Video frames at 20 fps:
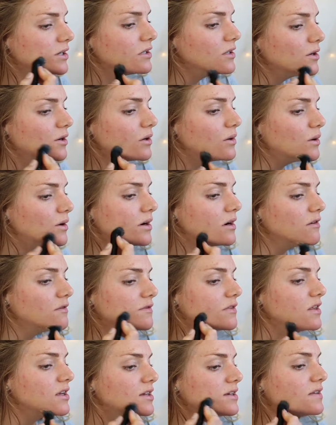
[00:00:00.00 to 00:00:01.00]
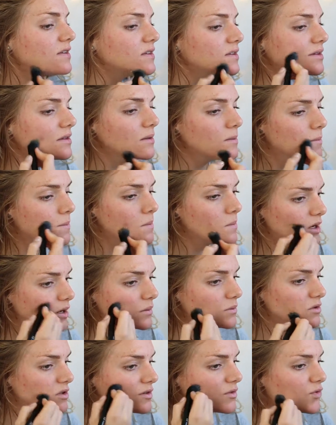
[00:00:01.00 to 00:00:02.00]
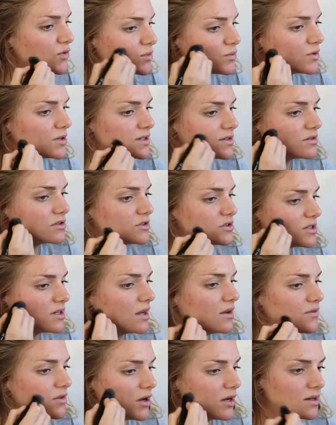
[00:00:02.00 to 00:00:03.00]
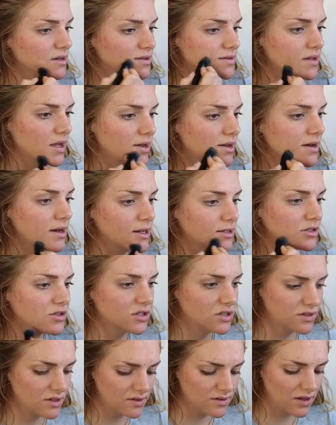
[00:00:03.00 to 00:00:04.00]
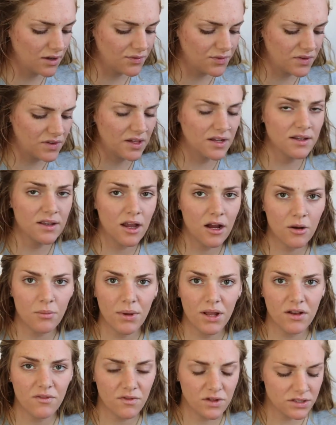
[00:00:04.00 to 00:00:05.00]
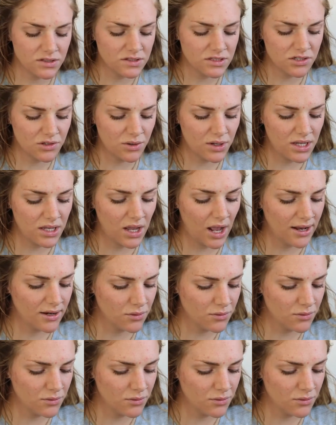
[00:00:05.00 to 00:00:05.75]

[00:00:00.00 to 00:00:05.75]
I know of this, just from research that I've done, is that it actually does have skincare benefits to it. I